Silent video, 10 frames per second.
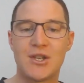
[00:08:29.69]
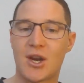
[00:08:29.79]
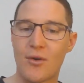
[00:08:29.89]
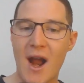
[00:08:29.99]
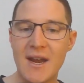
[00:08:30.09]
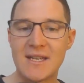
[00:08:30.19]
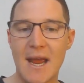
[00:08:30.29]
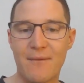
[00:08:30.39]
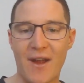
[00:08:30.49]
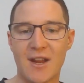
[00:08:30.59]
To create a
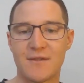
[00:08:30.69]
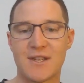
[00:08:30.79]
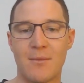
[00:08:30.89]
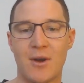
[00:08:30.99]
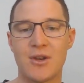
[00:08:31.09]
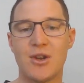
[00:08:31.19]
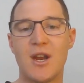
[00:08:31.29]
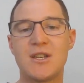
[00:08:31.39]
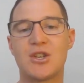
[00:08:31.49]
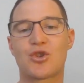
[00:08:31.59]
deepfake of someone, you
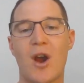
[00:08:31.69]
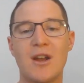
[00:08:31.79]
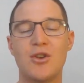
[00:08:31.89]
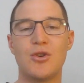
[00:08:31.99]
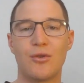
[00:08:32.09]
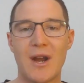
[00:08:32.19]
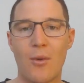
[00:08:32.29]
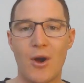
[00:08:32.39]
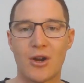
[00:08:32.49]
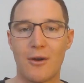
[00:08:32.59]
need to train a neural
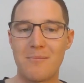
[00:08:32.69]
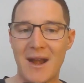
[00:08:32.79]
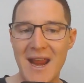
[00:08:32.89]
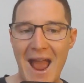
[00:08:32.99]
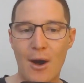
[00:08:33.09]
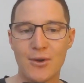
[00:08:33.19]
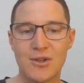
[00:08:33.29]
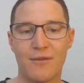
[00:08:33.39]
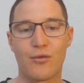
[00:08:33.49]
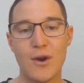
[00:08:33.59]
network on many
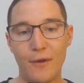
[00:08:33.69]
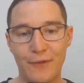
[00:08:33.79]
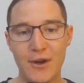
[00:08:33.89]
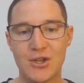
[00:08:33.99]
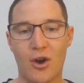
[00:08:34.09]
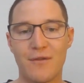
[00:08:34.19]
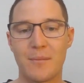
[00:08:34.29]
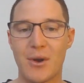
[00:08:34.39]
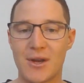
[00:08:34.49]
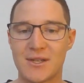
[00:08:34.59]
hours of real footage of
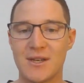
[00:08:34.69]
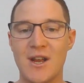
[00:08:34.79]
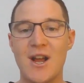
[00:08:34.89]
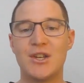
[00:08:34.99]
the person